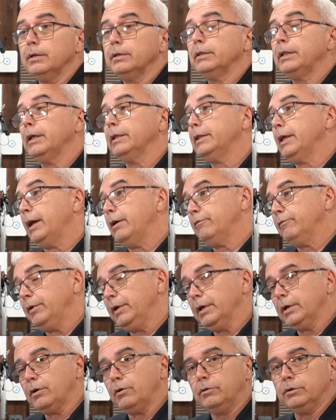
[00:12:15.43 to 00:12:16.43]
that
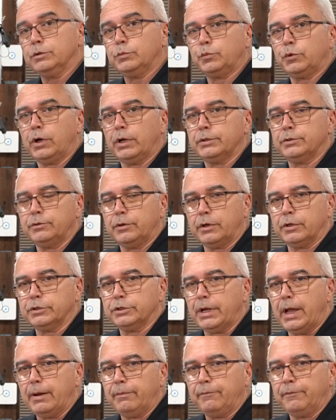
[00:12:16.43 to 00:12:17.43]
vehicle is brought to our
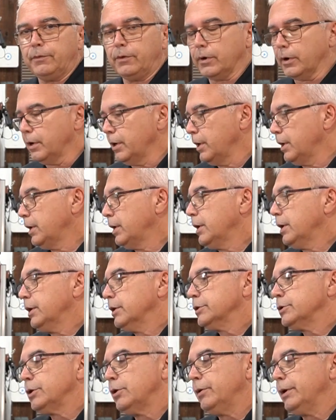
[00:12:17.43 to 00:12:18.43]
shop for.
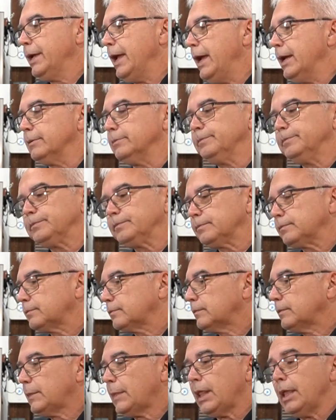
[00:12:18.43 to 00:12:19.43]
So again,
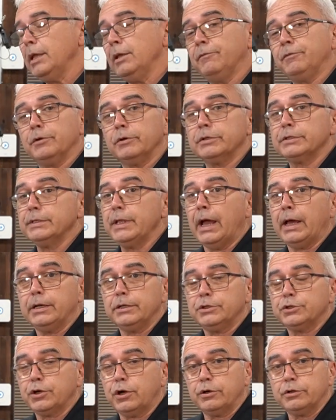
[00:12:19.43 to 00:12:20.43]
if there's not
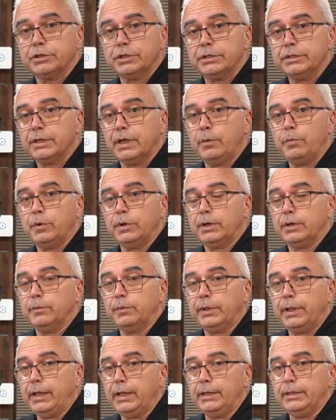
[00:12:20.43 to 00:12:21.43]
a charging type of
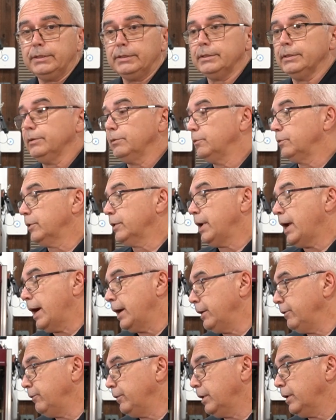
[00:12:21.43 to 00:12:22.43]
complaint, we're
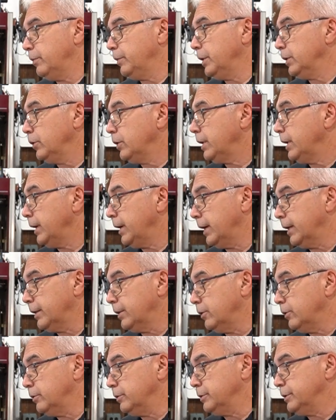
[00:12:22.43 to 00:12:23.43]
not even going to be looking at
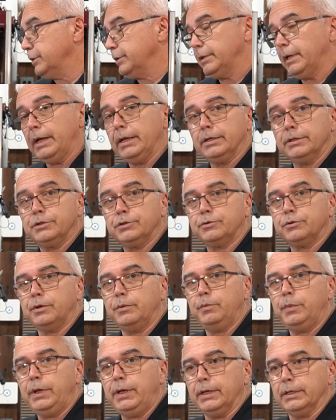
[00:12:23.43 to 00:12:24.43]
those data
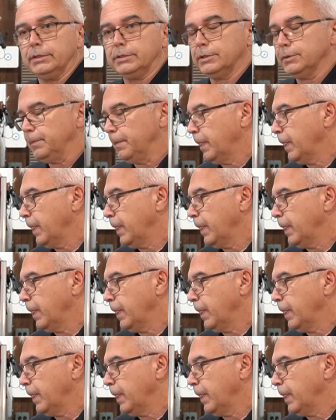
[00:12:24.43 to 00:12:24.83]
stream PIDs,